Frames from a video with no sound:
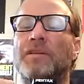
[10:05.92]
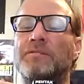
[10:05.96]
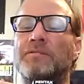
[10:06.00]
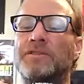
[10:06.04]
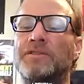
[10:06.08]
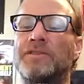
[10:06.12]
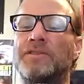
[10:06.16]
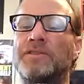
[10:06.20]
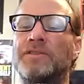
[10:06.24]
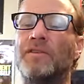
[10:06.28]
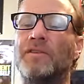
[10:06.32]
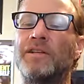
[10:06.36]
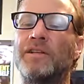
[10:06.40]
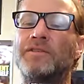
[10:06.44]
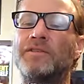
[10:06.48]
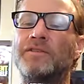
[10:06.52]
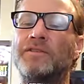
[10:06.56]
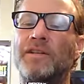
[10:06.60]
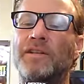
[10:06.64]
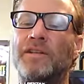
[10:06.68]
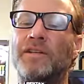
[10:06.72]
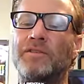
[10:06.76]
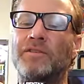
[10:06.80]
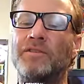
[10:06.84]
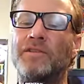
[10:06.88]
let me see if I can
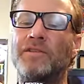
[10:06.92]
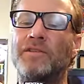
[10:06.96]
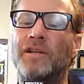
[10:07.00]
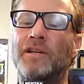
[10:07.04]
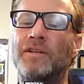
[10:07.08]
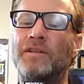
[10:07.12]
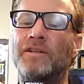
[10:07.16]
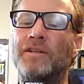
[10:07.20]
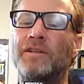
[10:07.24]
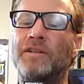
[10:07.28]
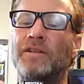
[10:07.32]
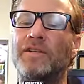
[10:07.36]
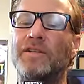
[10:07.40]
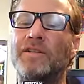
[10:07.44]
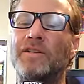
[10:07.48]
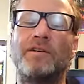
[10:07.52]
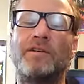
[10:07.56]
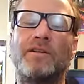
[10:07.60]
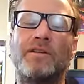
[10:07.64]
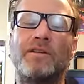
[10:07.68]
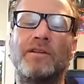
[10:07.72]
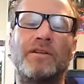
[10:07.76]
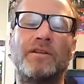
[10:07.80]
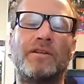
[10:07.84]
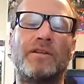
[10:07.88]
change that here.
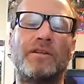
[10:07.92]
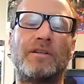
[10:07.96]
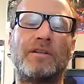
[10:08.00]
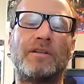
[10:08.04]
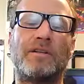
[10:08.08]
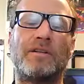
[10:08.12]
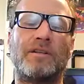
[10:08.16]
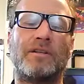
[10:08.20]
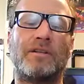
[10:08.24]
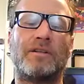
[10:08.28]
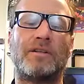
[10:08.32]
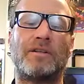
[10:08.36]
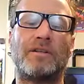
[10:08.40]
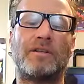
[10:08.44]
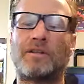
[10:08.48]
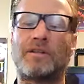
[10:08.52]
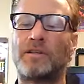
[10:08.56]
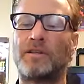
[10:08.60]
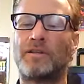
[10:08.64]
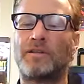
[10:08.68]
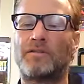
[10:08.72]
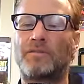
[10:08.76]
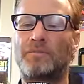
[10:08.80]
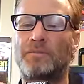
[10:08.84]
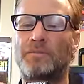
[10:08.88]

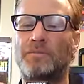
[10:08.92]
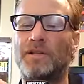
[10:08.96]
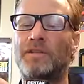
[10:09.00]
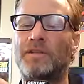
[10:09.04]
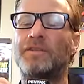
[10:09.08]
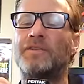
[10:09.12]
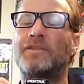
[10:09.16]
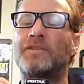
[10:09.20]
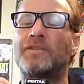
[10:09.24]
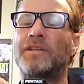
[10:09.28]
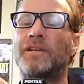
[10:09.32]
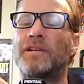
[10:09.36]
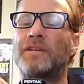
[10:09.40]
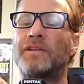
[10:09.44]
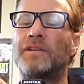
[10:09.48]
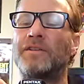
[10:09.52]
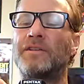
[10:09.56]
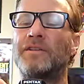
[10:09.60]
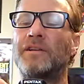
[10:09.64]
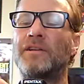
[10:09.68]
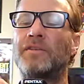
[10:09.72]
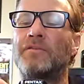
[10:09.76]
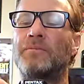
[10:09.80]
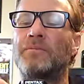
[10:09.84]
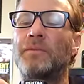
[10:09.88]
Go back to settings.
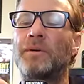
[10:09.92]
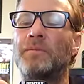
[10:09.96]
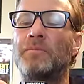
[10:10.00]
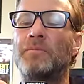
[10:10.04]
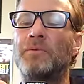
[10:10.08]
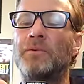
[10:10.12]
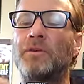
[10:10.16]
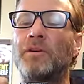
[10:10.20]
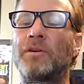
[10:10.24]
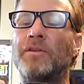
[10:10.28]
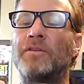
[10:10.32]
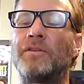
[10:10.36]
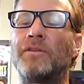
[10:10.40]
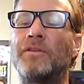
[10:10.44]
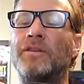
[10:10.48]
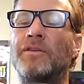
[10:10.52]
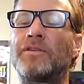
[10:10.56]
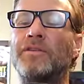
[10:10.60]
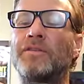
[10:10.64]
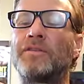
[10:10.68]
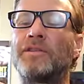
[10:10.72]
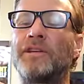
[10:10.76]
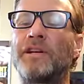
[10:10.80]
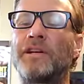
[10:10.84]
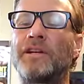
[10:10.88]
I gotta remember all
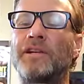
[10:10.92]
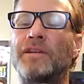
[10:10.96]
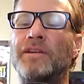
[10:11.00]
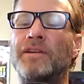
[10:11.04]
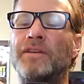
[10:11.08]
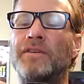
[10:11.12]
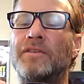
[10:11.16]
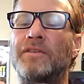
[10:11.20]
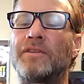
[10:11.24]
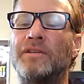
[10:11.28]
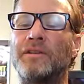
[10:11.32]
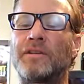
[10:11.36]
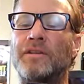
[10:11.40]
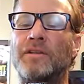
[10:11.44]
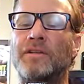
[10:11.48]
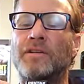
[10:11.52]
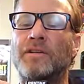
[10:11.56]
these settings.